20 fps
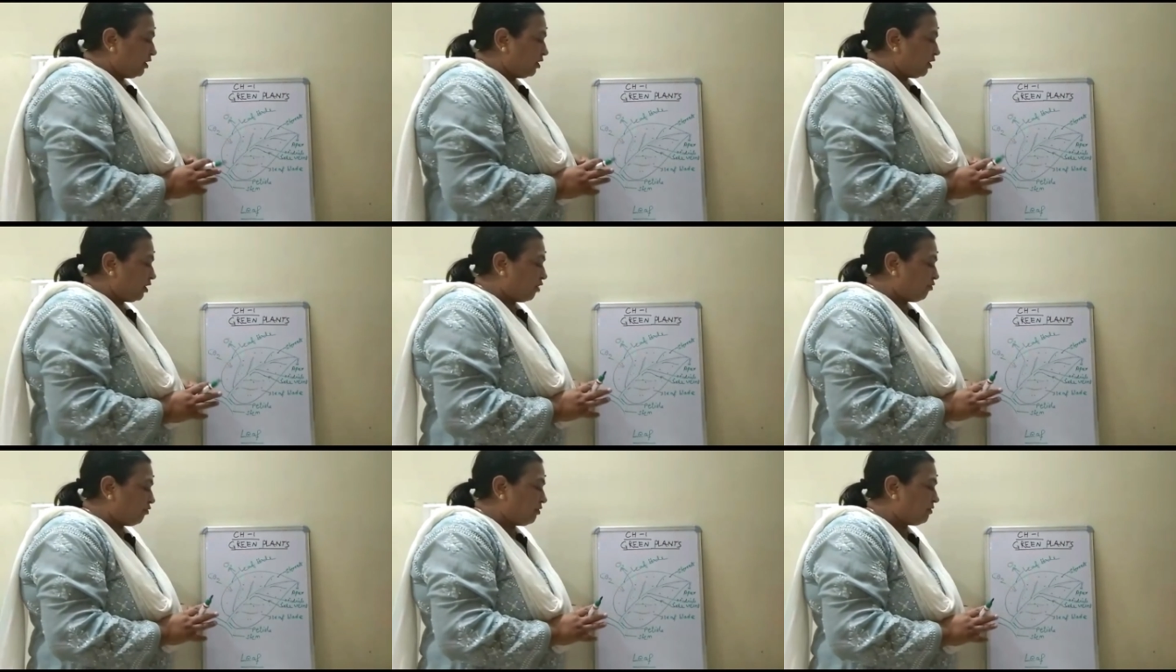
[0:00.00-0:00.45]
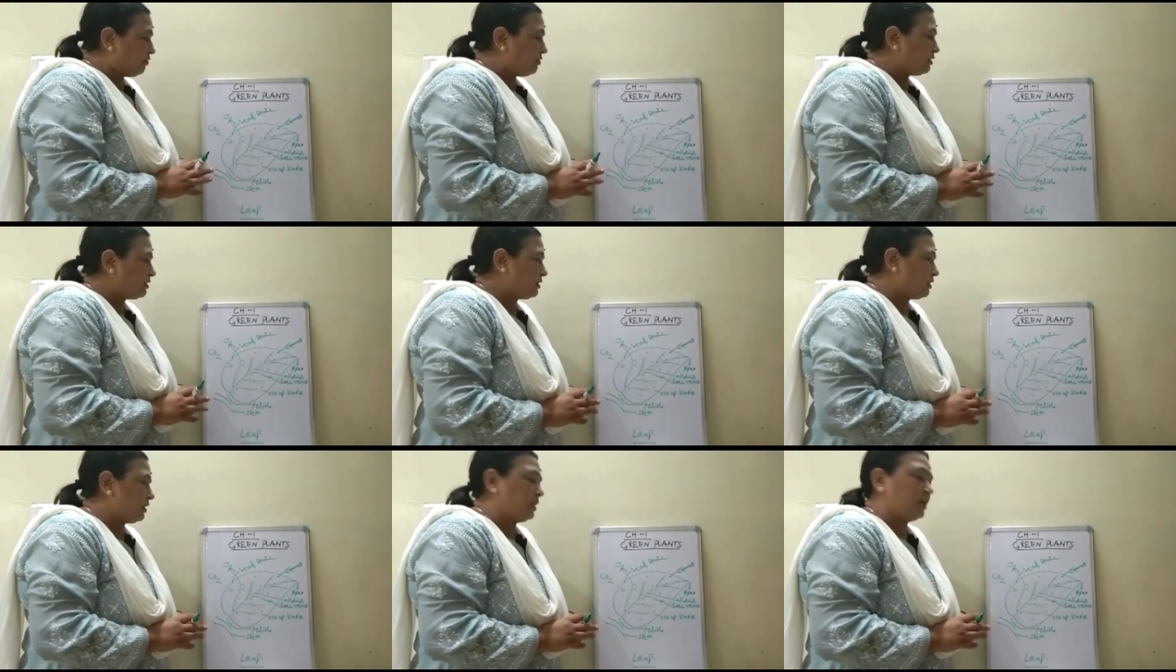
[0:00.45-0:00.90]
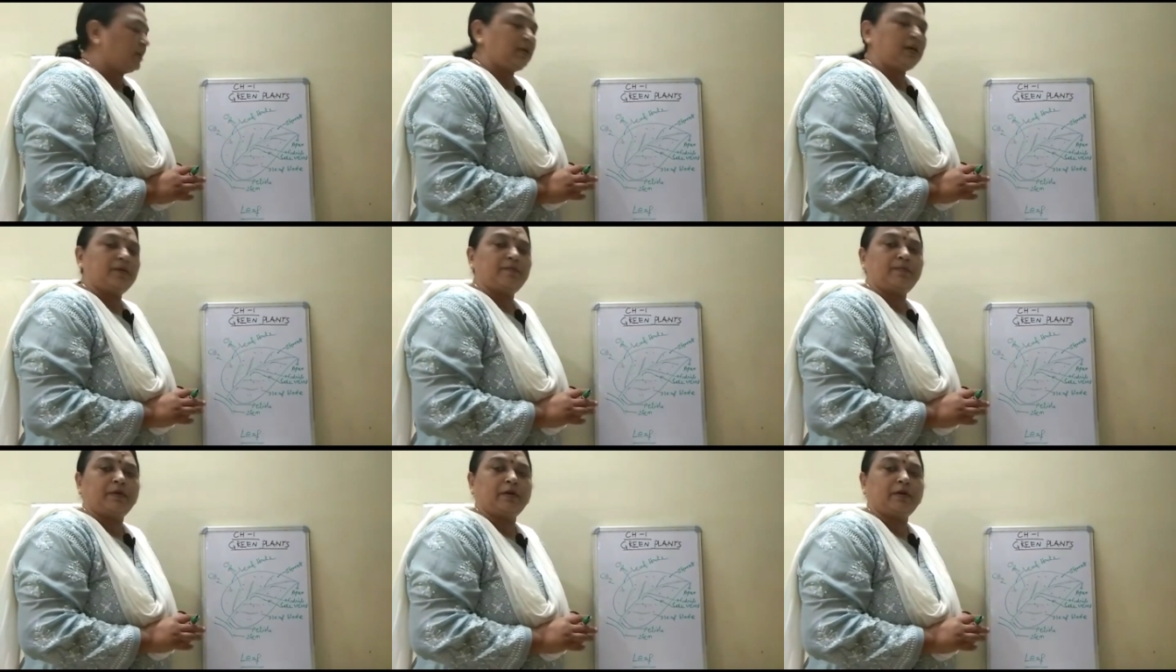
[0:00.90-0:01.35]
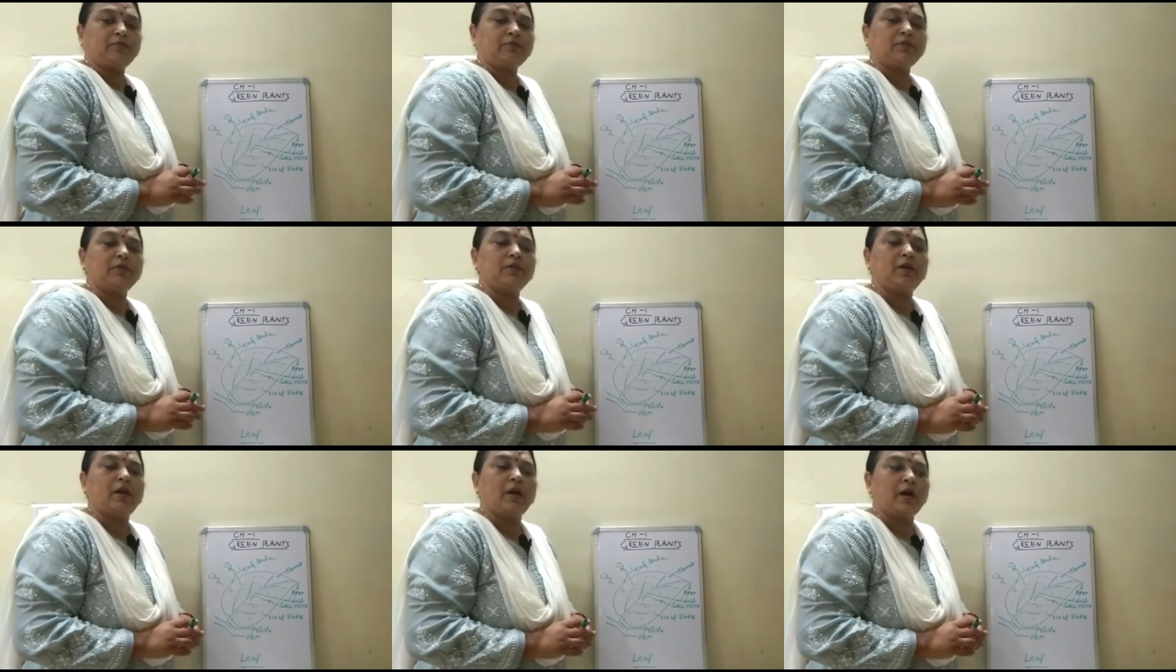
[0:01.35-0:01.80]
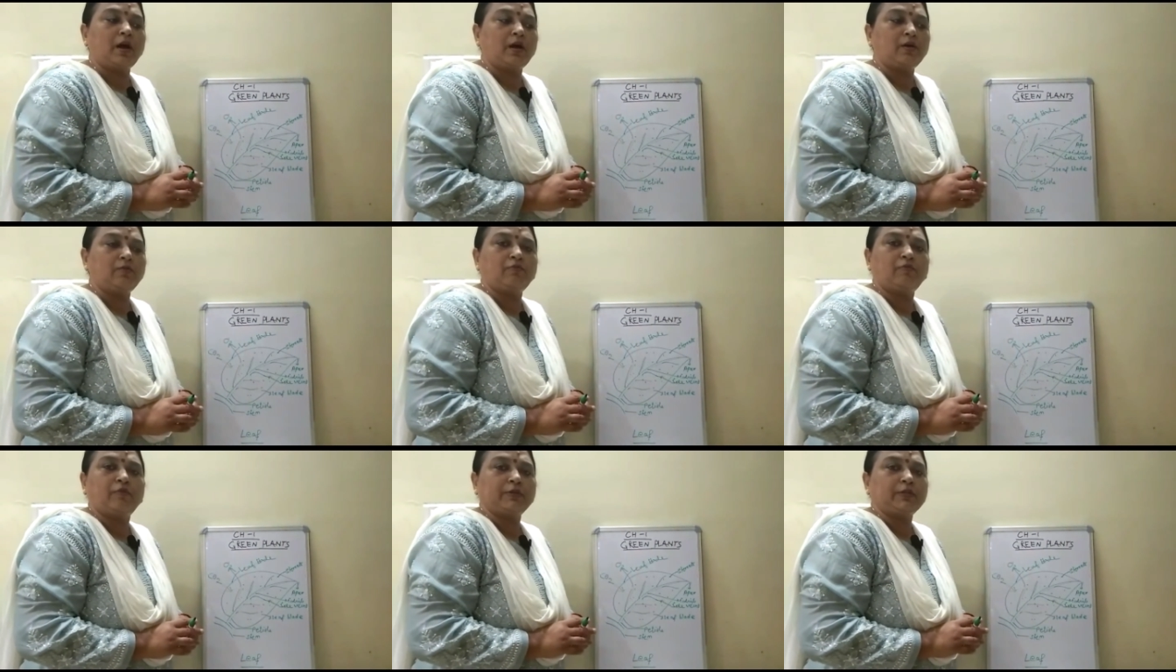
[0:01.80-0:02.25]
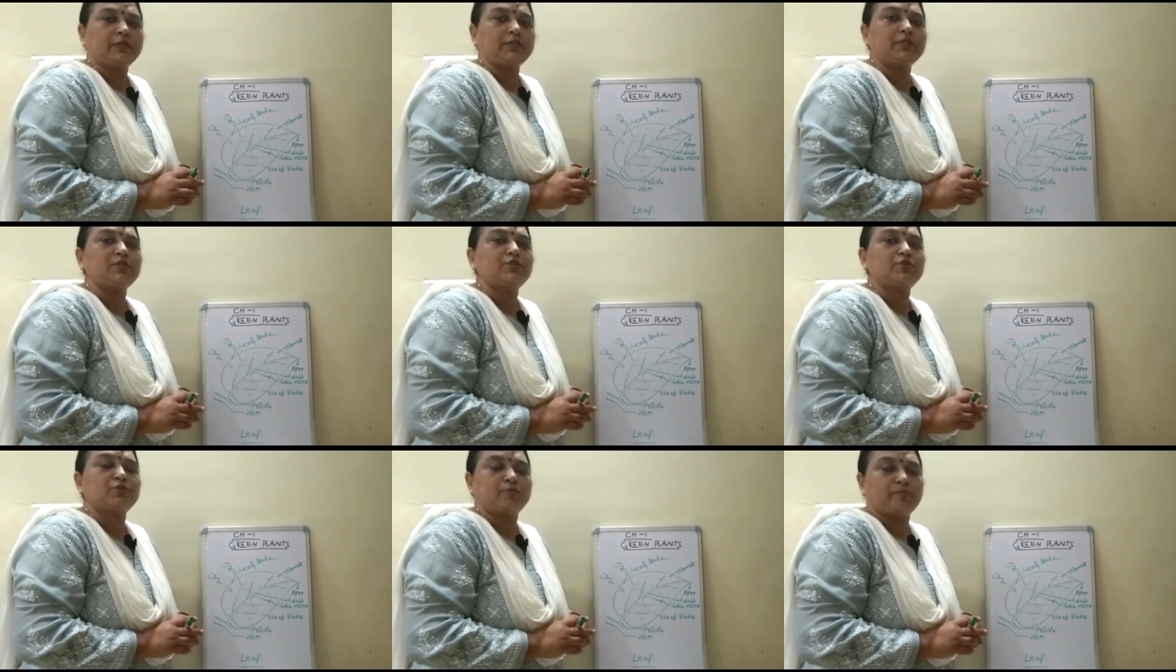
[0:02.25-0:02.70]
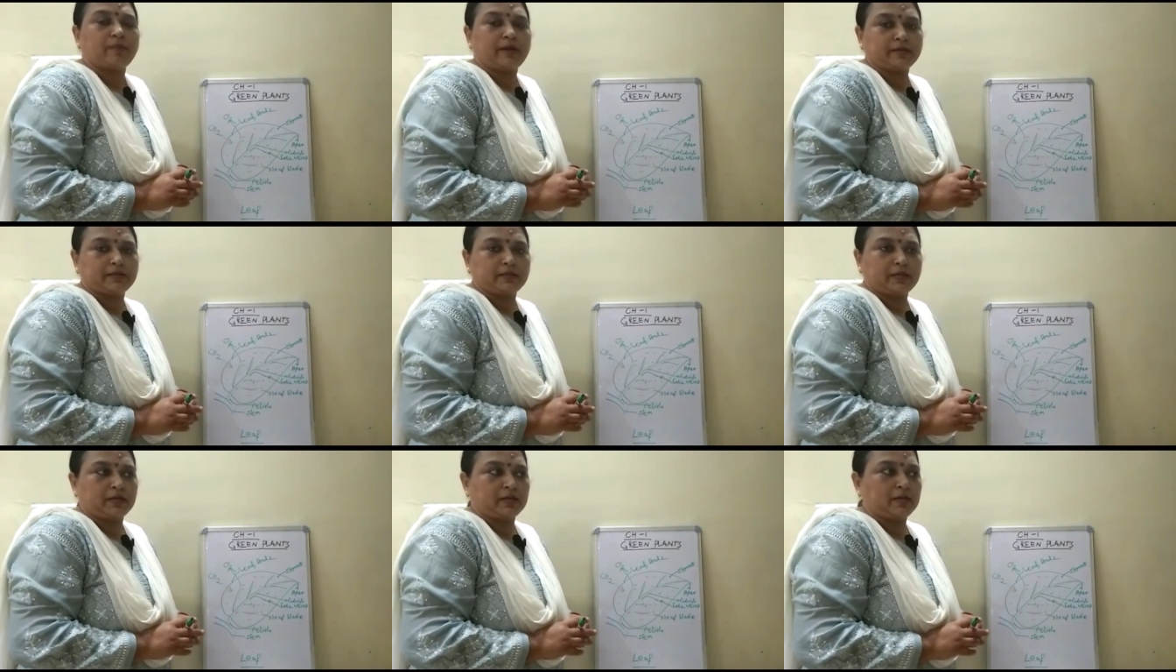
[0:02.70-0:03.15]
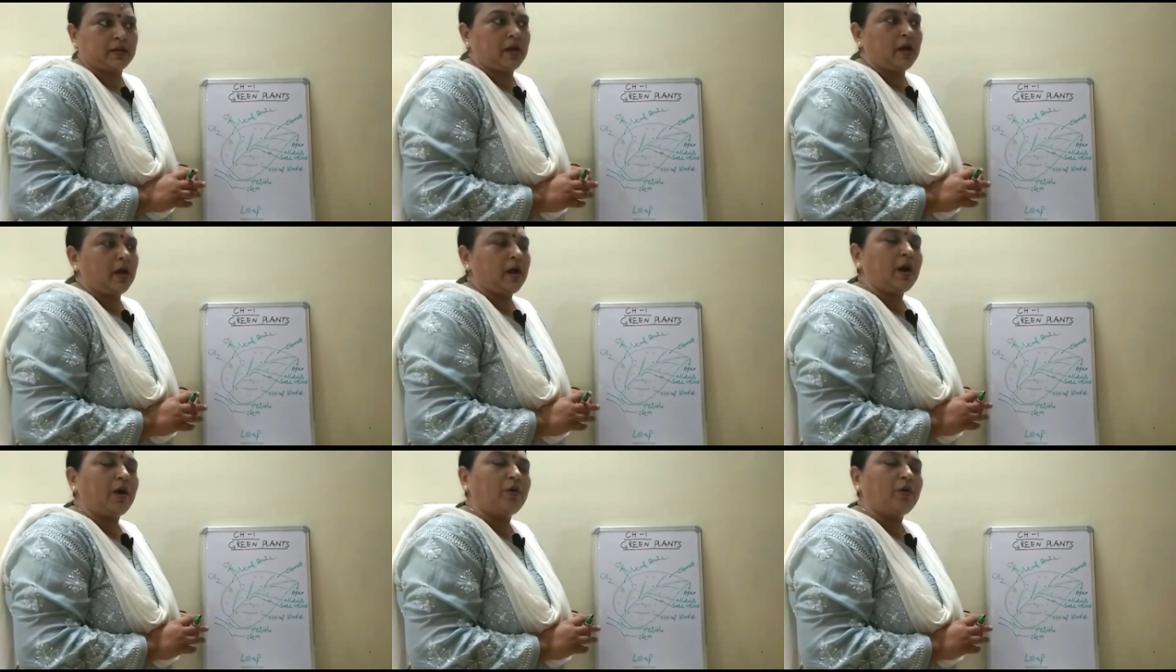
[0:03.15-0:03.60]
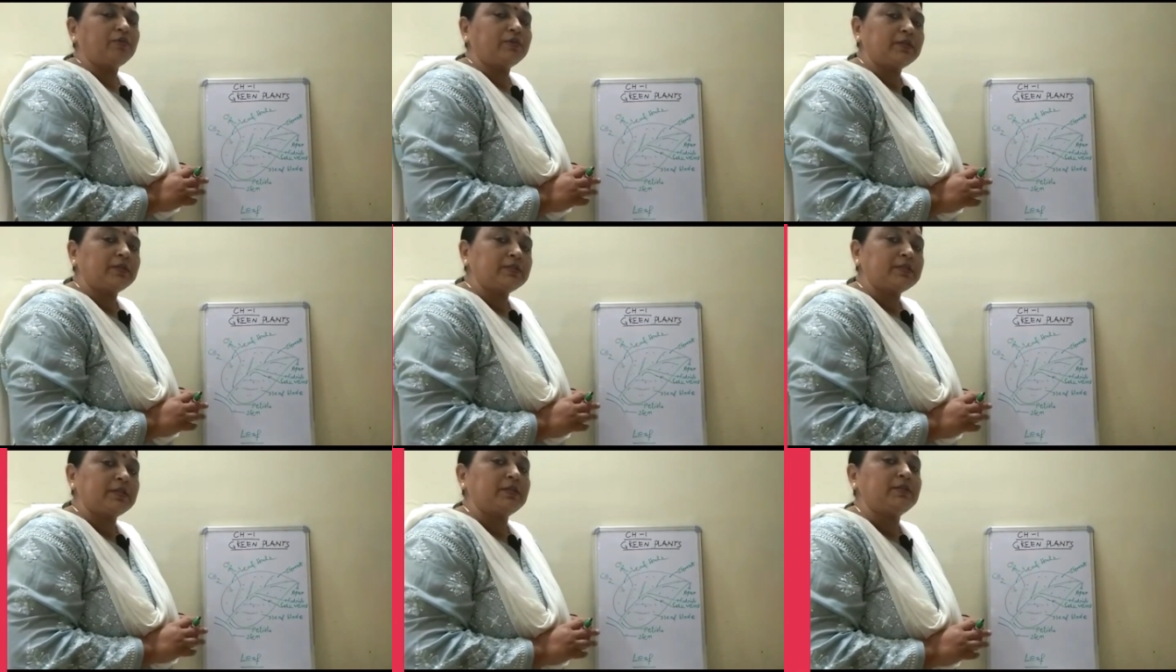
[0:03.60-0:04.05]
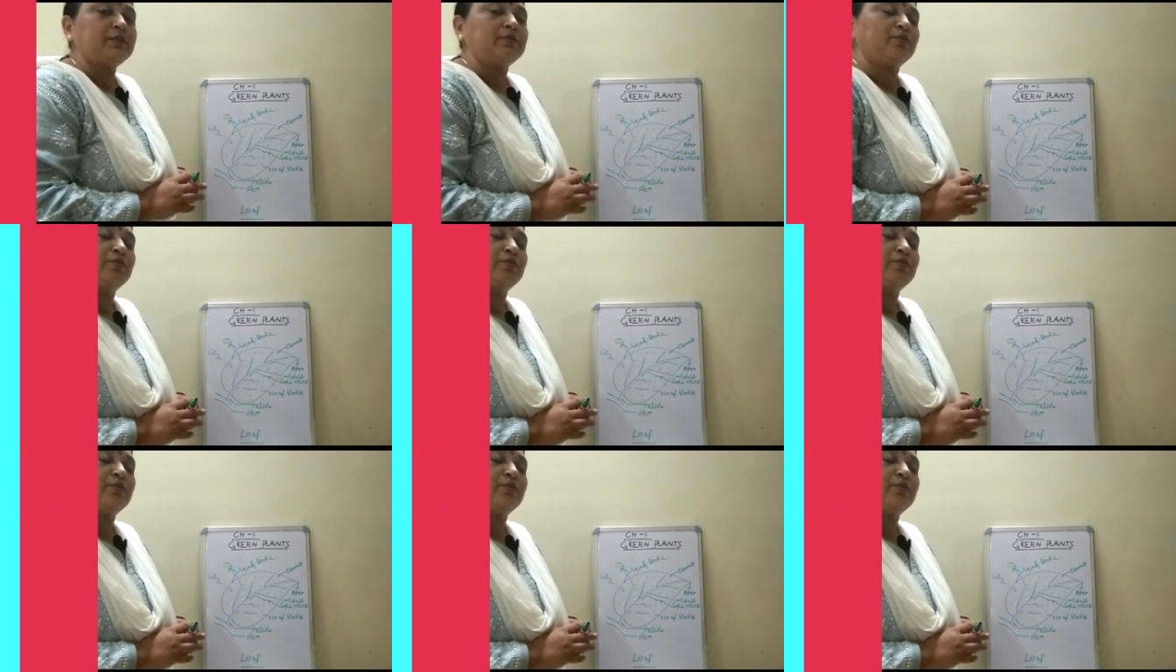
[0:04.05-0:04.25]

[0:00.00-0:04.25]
Now we will see about what is stomata. How does it